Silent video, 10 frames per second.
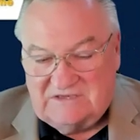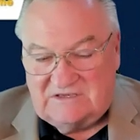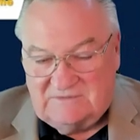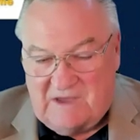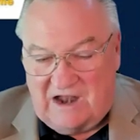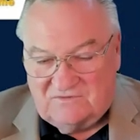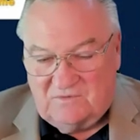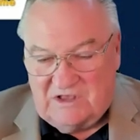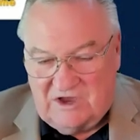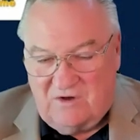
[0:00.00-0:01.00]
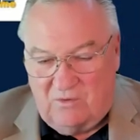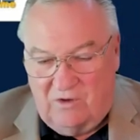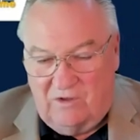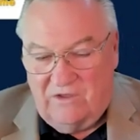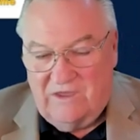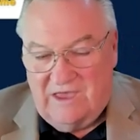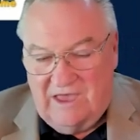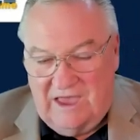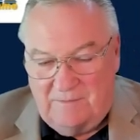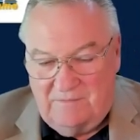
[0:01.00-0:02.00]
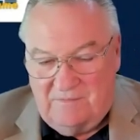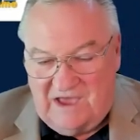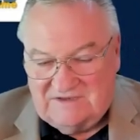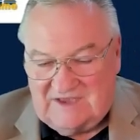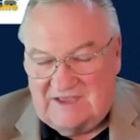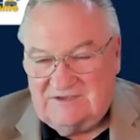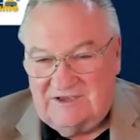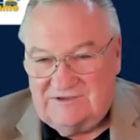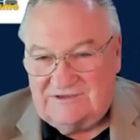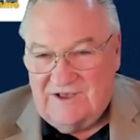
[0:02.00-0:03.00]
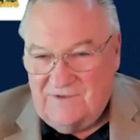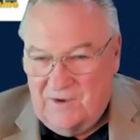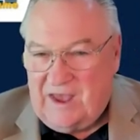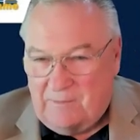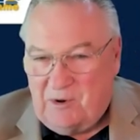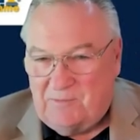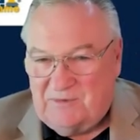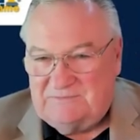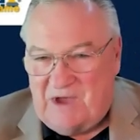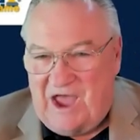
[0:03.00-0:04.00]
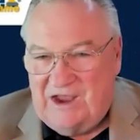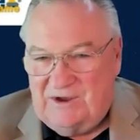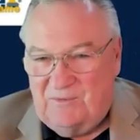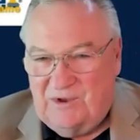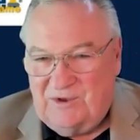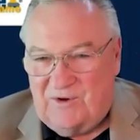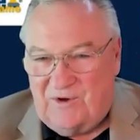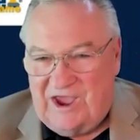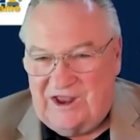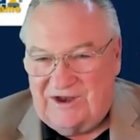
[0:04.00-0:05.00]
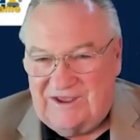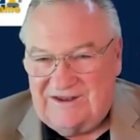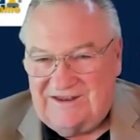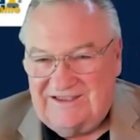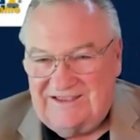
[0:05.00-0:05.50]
business model is really cool. And my sense is you had a purpose behind it when you created it.